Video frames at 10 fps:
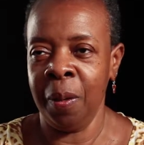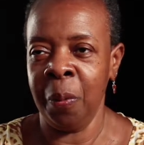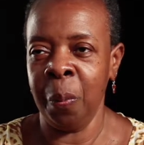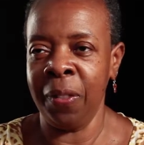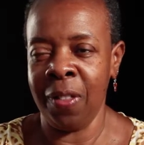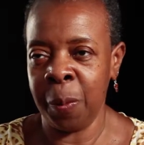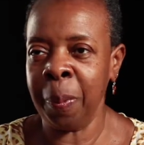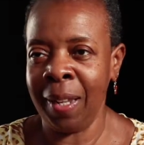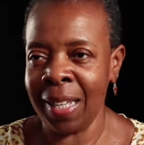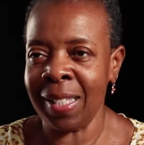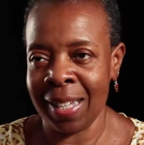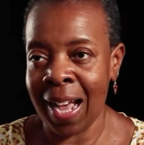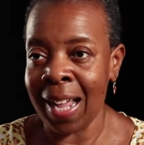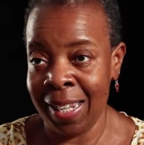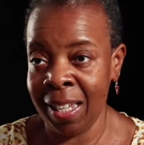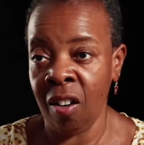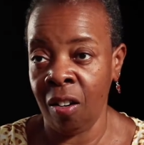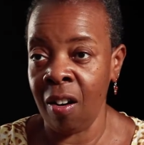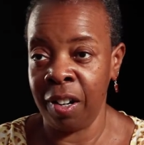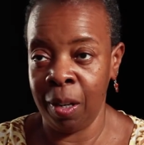with this plastic ID
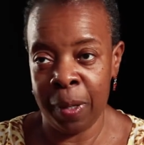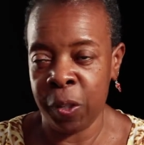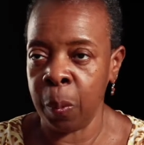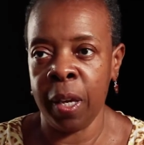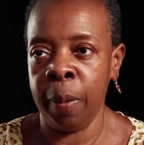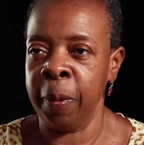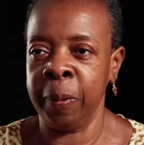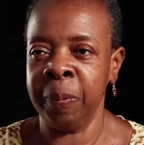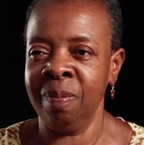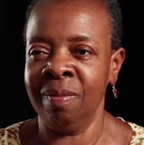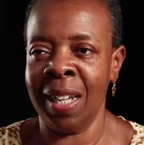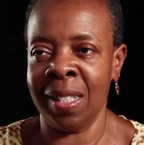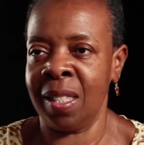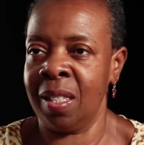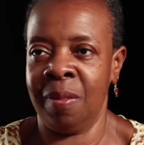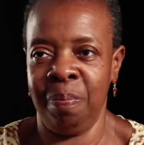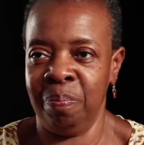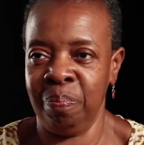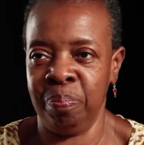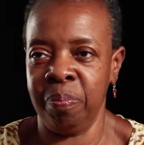card and a piece of paper. That's,
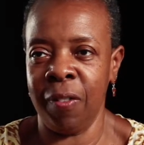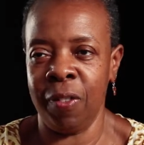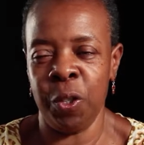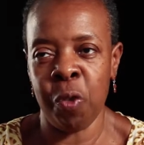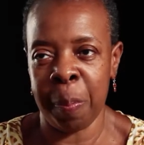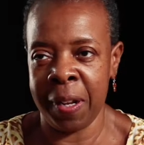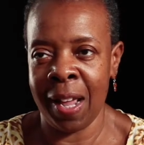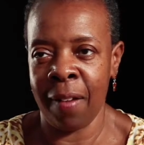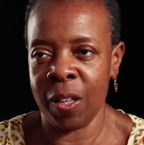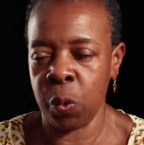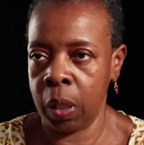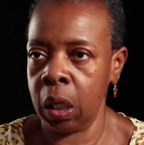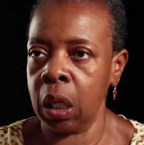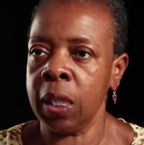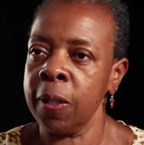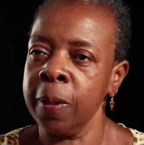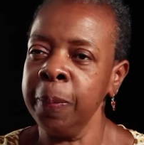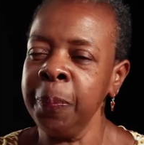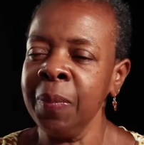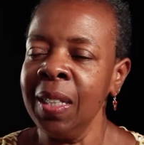if you strip it down, that's what it is.
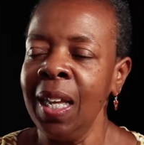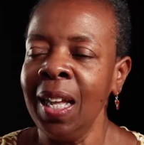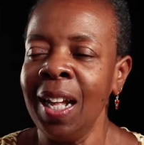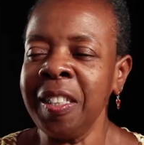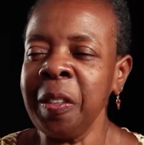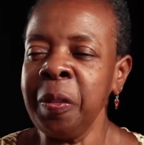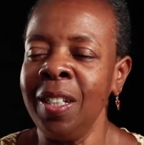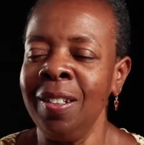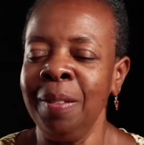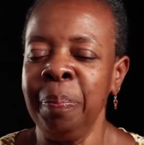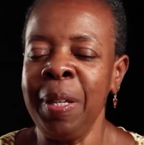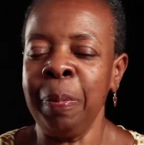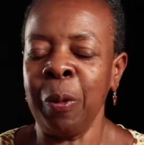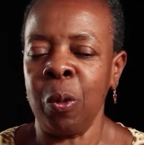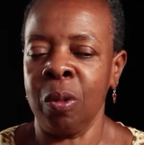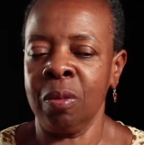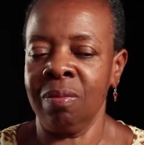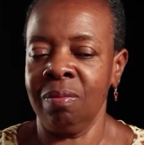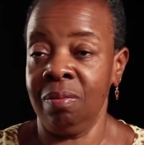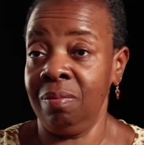And so then people
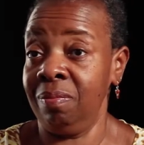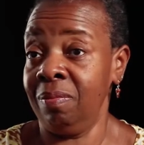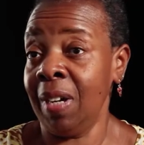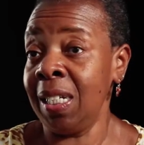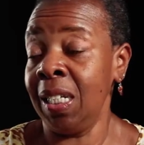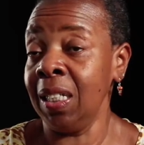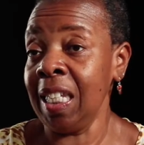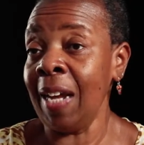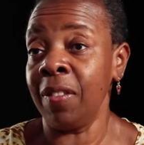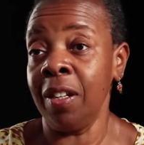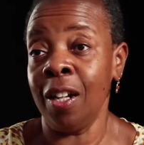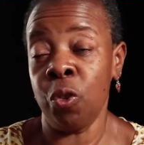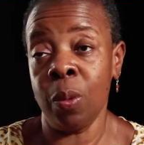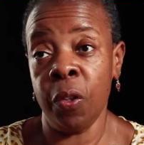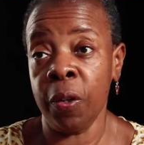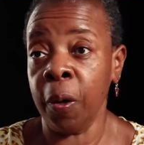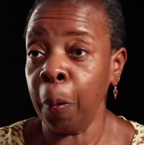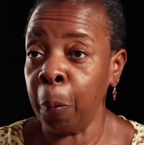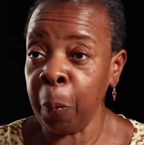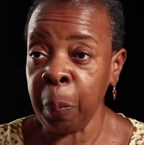ideally have to let you in their
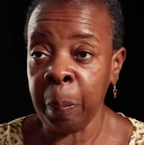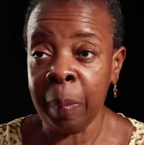home